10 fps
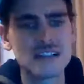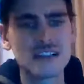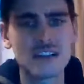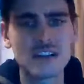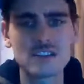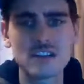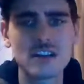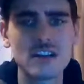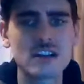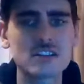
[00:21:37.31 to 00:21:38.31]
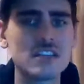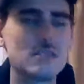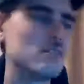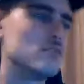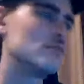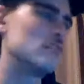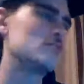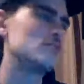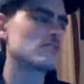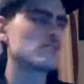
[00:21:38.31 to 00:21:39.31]
You're against a Canucks team who
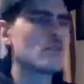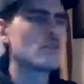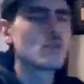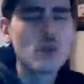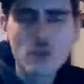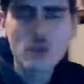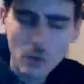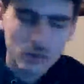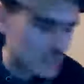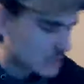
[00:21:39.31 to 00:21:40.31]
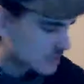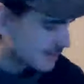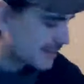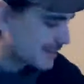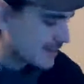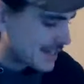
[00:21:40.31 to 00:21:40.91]
just scored 1 goal recently.